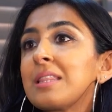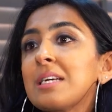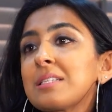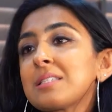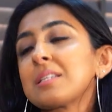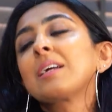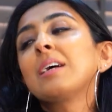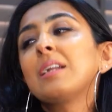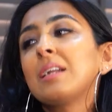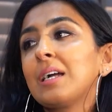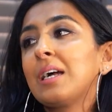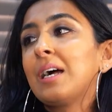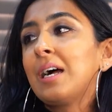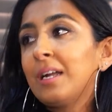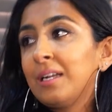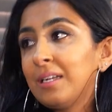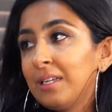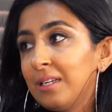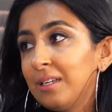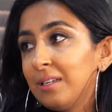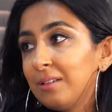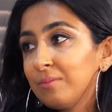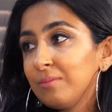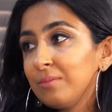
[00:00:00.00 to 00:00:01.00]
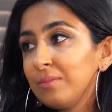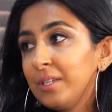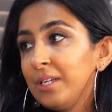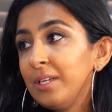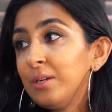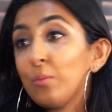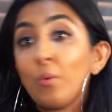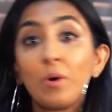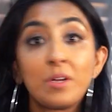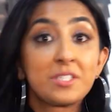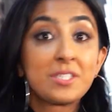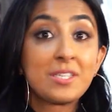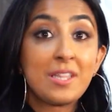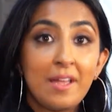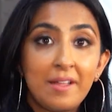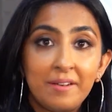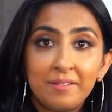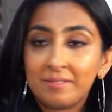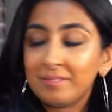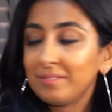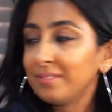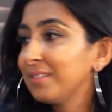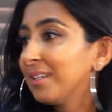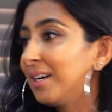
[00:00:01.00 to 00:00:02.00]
That's the kind of guy he was then.